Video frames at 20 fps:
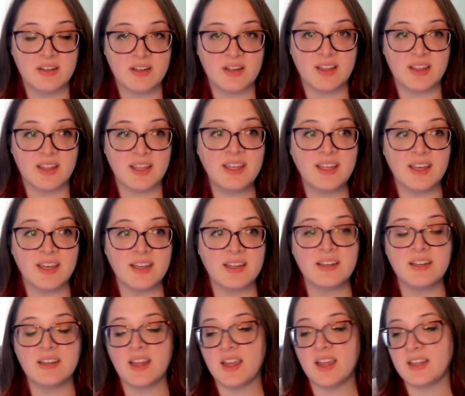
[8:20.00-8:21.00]
I like
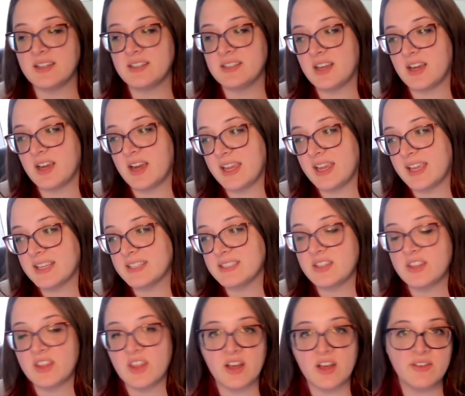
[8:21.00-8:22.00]
it, and uh, I guess
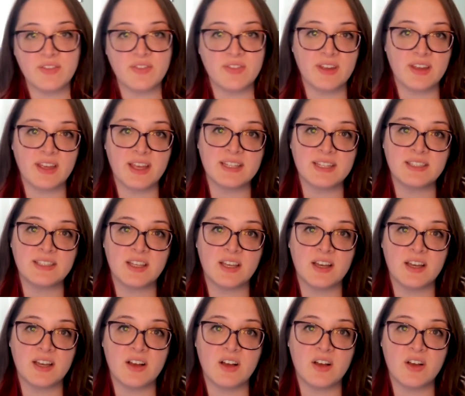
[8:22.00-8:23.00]
the I've, I guess
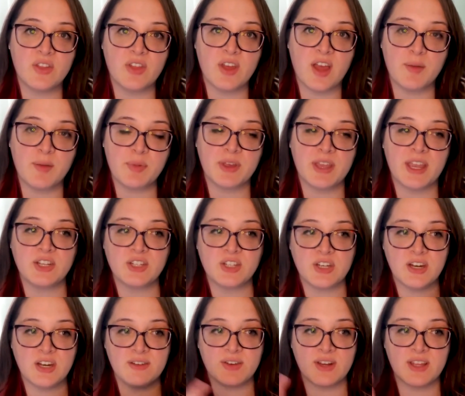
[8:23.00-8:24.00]
uh, the
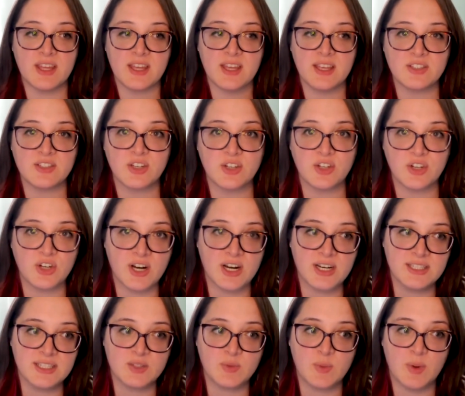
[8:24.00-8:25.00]
application and everything is on your
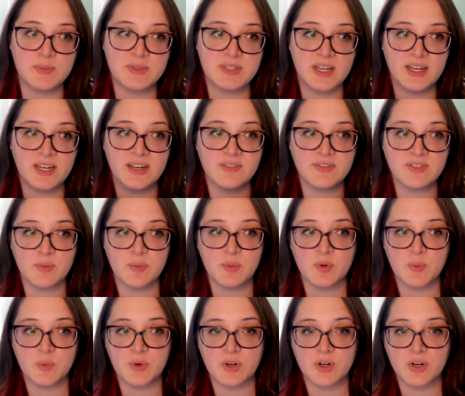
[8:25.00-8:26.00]
guys' website. If
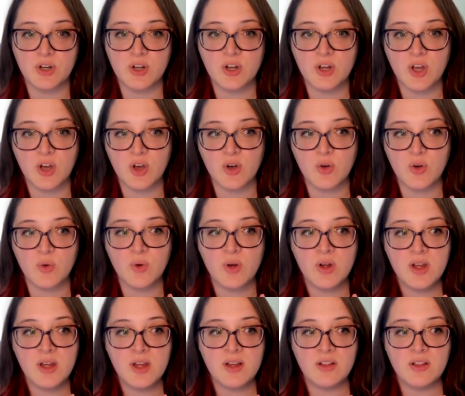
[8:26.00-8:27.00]
someone were to go
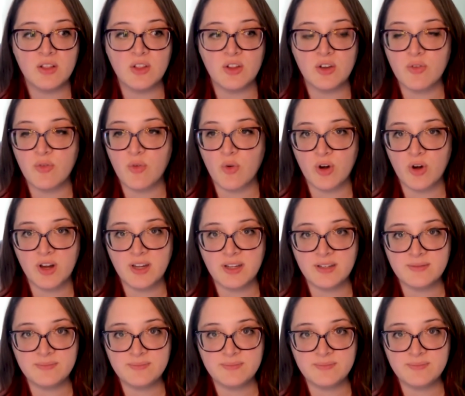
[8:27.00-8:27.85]
look for it,